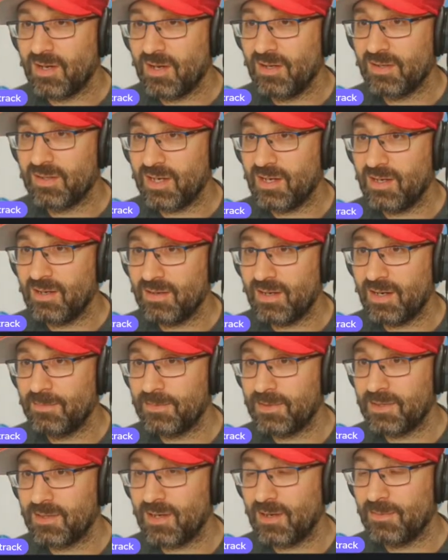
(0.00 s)
Okay, I'd
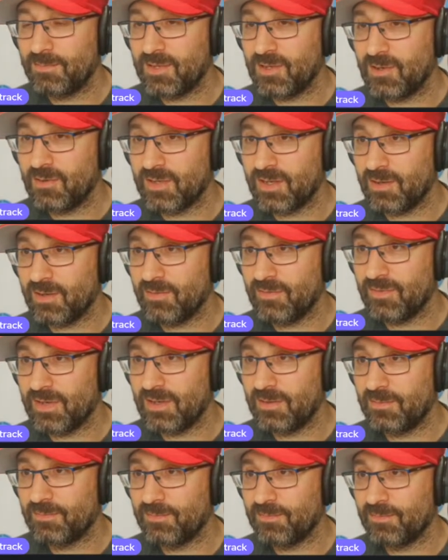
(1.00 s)
be okay with
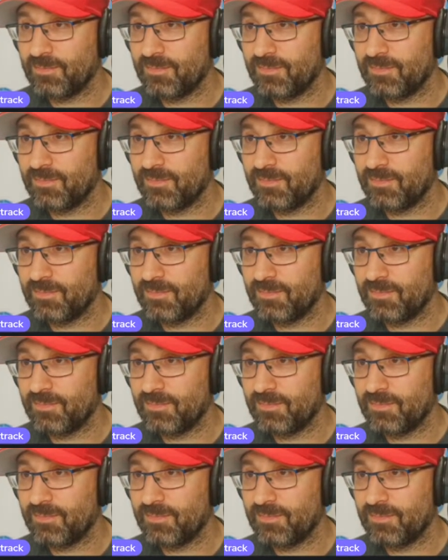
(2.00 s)
that.